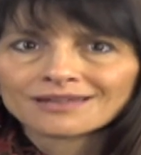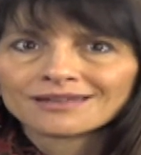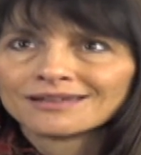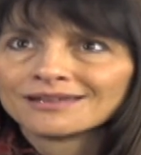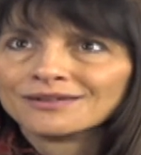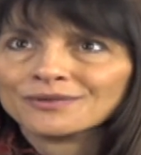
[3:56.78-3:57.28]

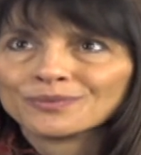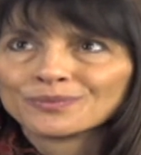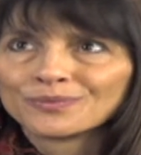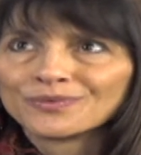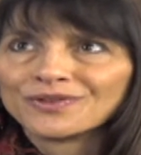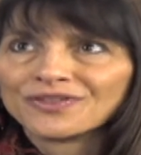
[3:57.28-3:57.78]

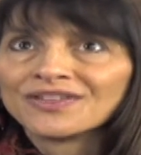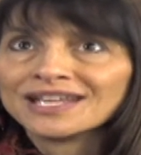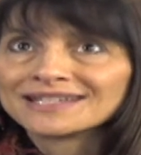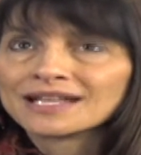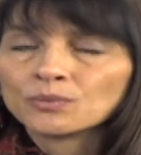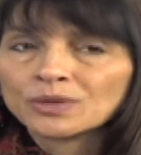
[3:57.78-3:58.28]
the
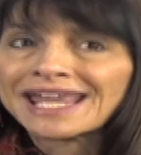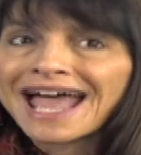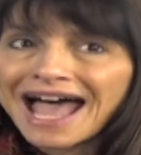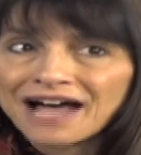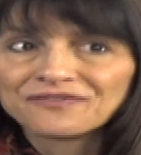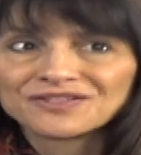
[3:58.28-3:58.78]
things that we
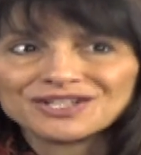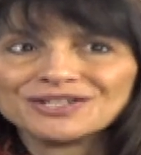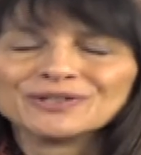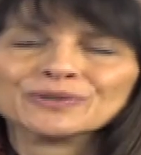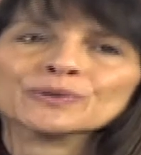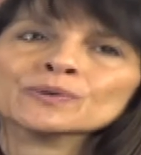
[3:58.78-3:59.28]
have to
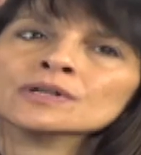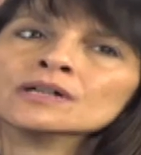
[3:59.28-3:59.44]
do,